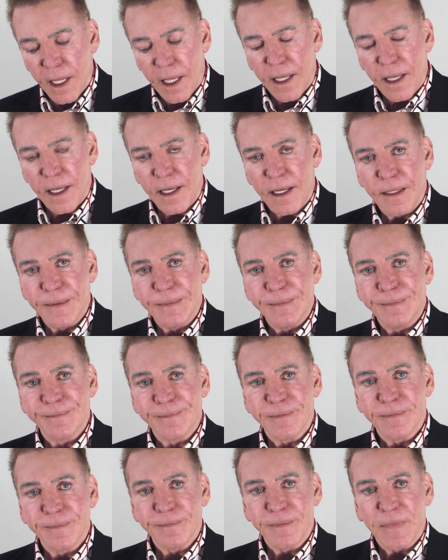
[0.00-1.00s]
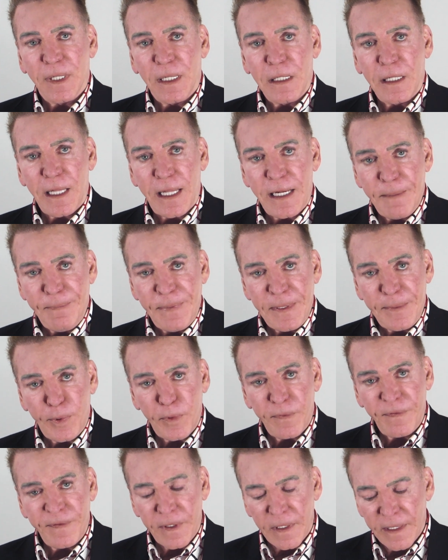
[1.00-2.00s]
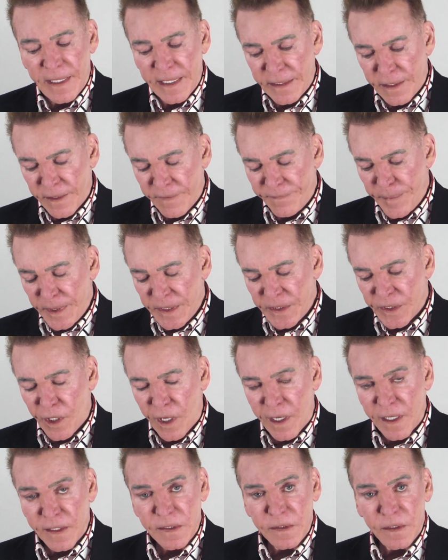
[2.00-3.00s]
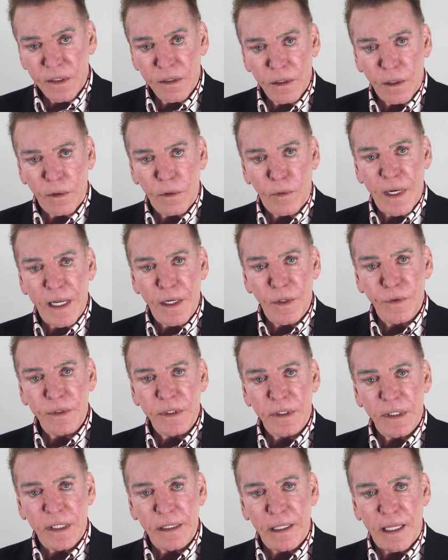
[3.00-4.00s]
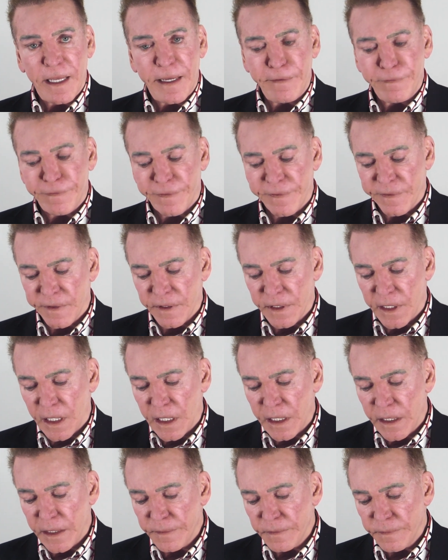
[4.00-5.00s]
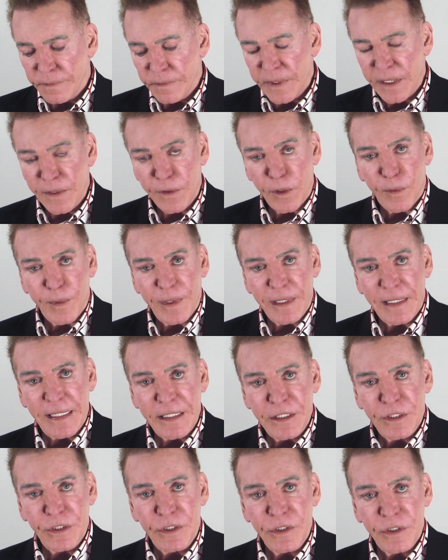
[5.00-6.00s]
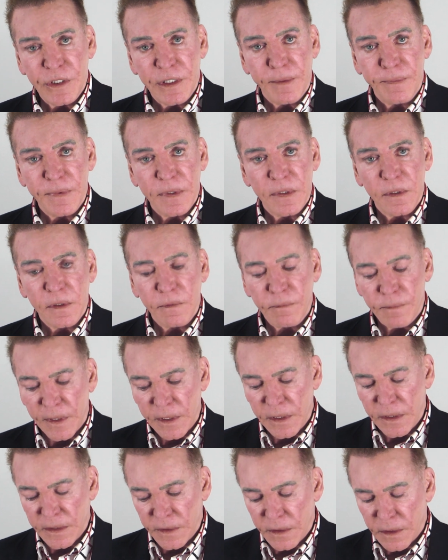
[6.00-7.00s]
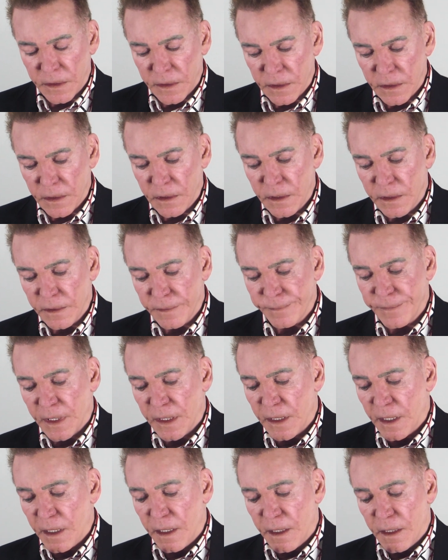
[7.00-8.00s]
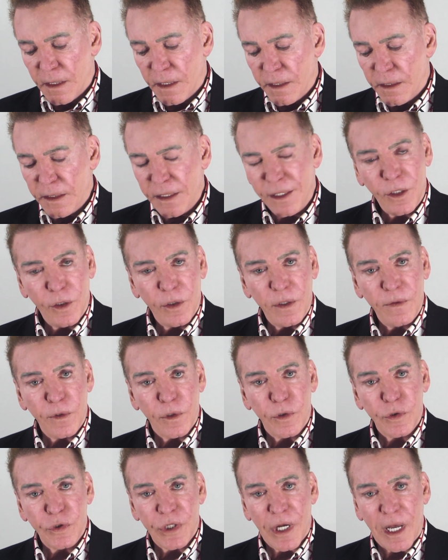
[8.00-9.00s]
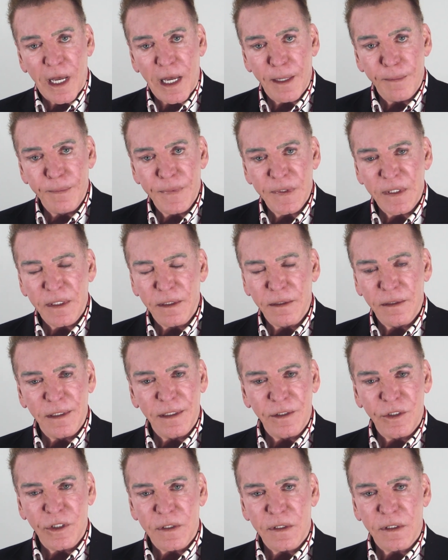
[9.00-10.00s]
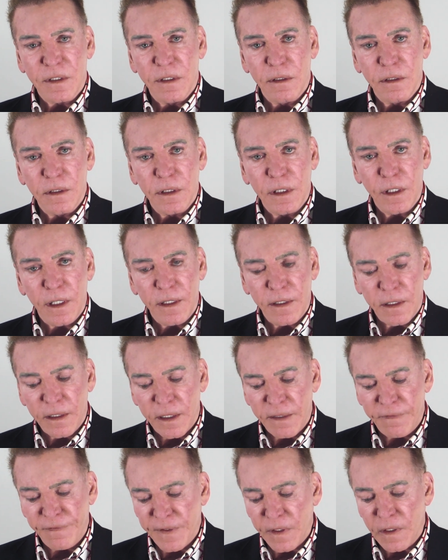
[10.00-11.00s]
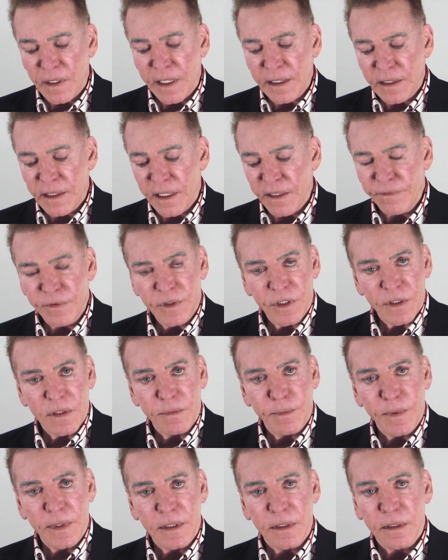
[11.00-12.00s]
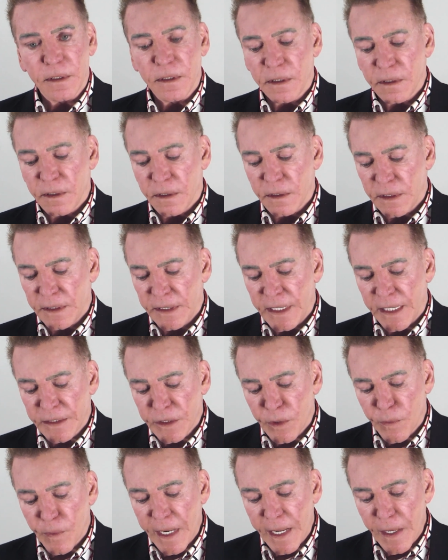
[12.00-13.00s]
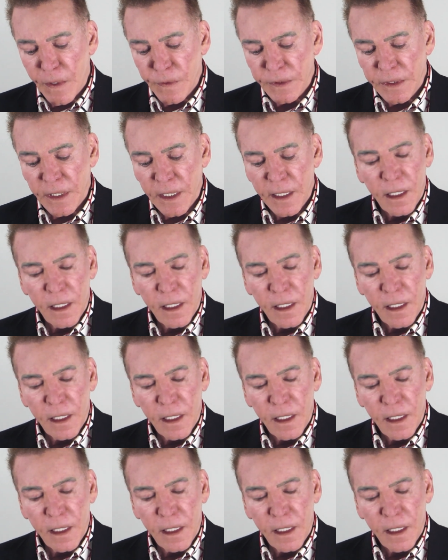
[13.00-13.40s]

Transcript: Um, a lot of people feel like they've been tossed around in life, uh, in their relationships, in, you know, in their jobs, and just, you know, they feel like they've just been kicked around,